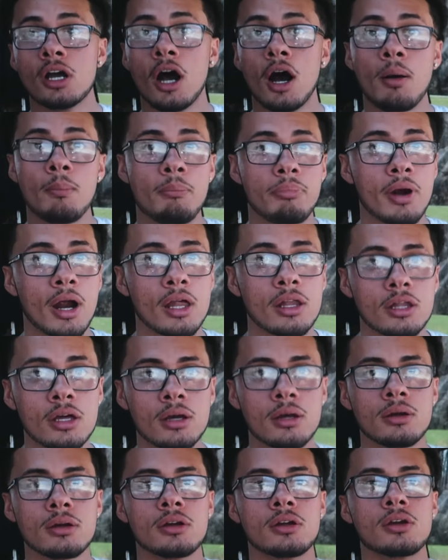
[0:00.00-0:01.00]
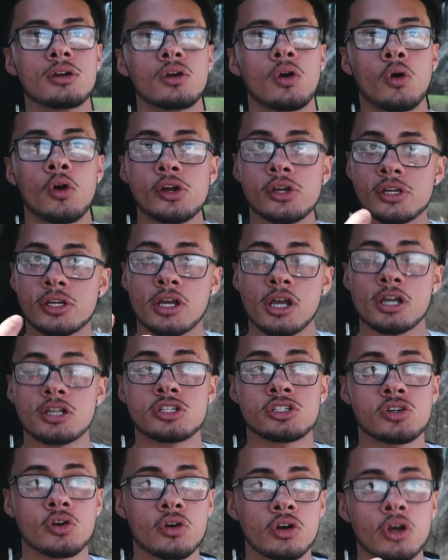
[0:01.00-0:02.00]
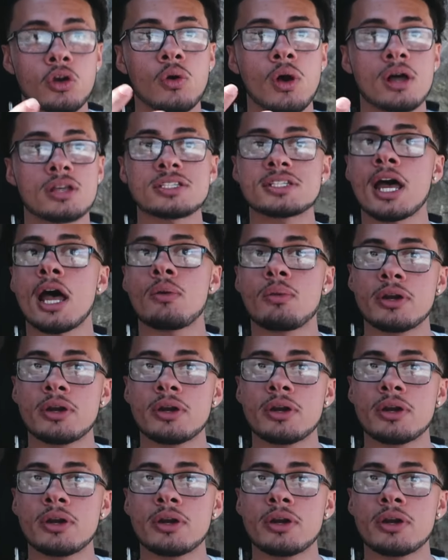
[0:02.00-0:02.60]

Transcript: umbrella, or you can control to go outside